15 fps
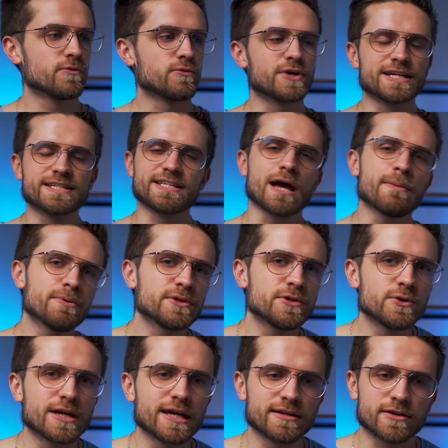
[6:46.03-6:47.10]
For example,
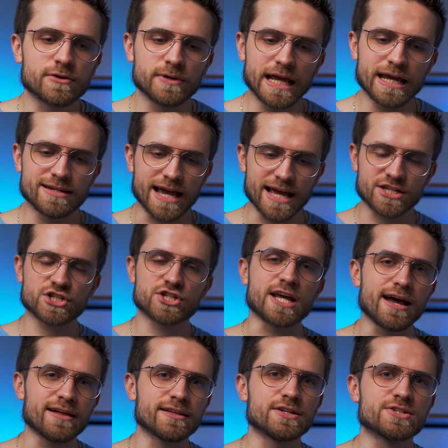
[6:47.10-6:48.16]
you can create a
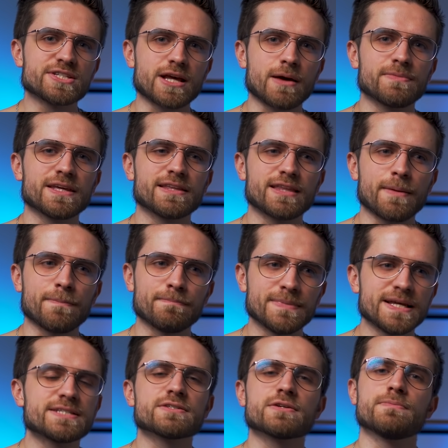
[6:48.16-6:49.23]
challenge, something that
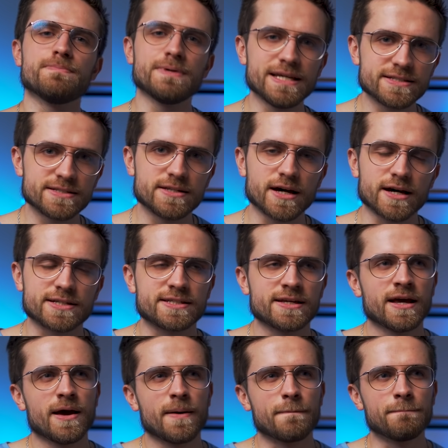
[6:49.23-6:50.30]
Mr. Beast does,
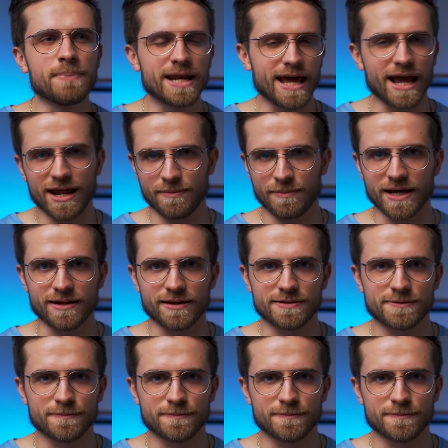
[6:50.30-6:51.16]
but animated.